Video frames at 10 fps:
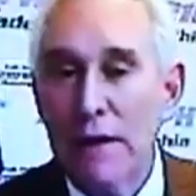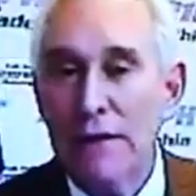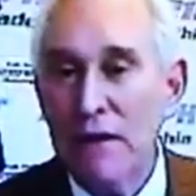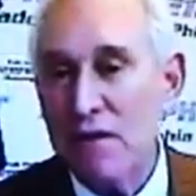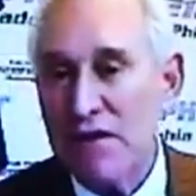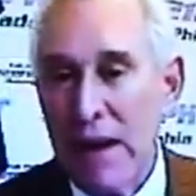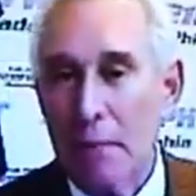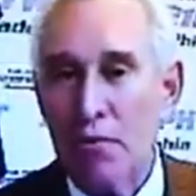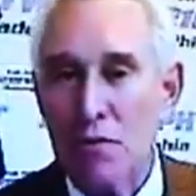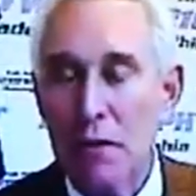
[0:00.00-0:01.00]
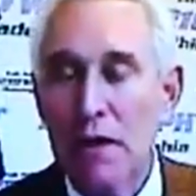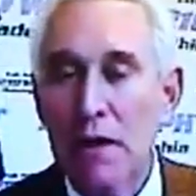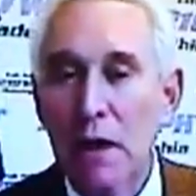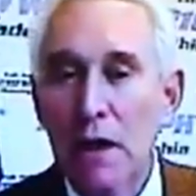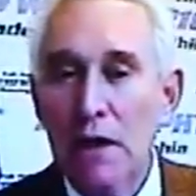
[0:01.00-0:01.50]
and the establishment
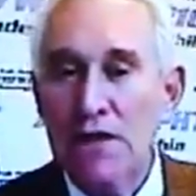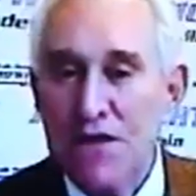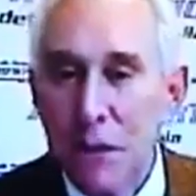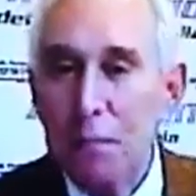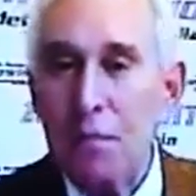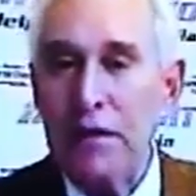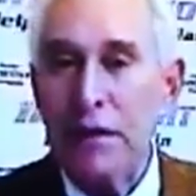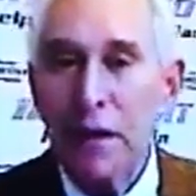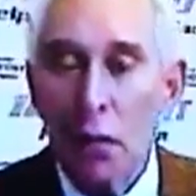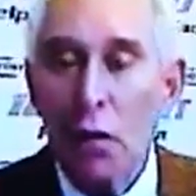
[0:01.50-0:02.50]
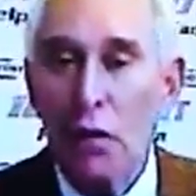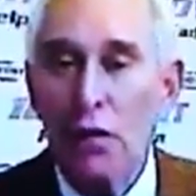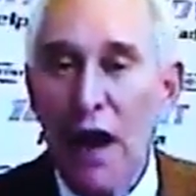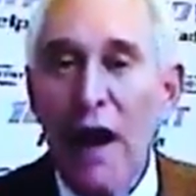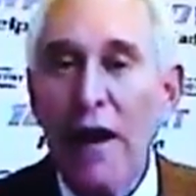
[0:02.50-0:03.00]
simply will
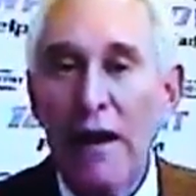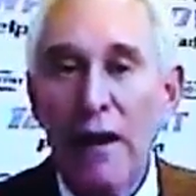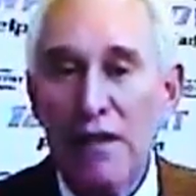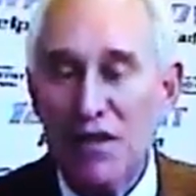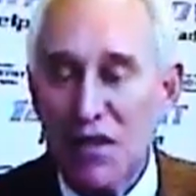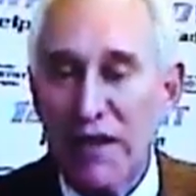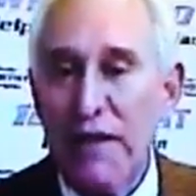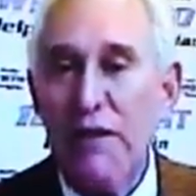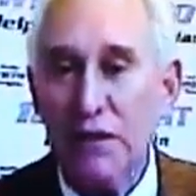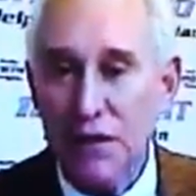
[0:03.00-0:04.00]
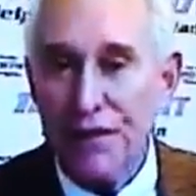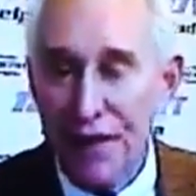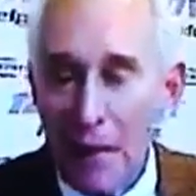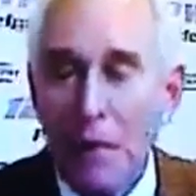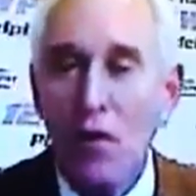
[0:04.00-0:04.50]
not accede to the
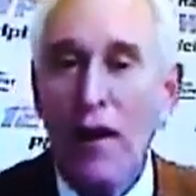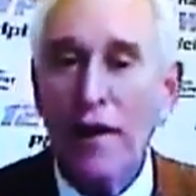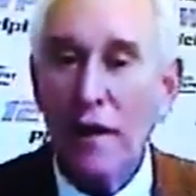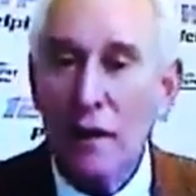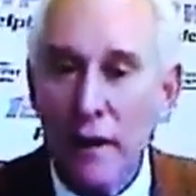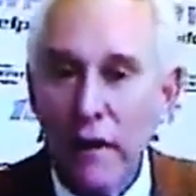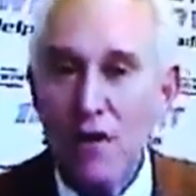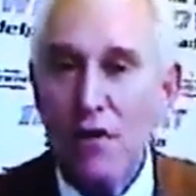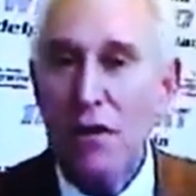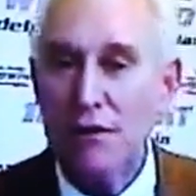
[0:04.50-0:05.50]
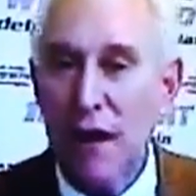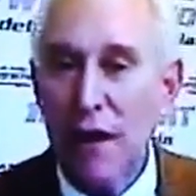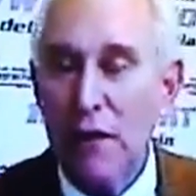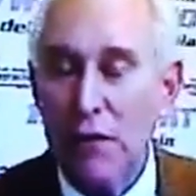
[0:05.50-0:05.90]
democratic election of Donald